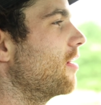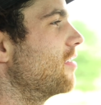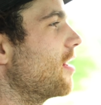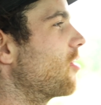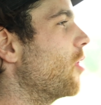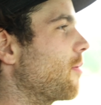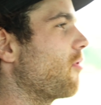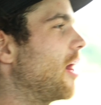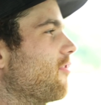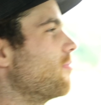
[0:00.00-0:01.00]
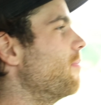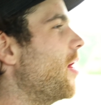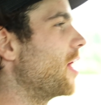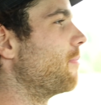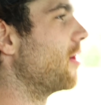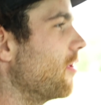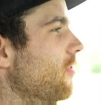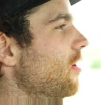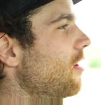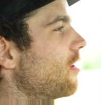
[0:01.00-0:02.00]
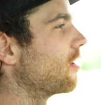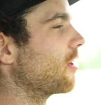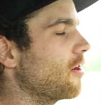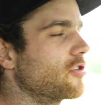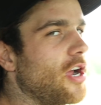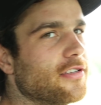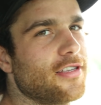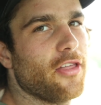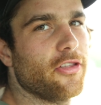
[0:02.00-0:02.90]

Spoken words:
to take a quick break from the bike build. We're gonna go try to sell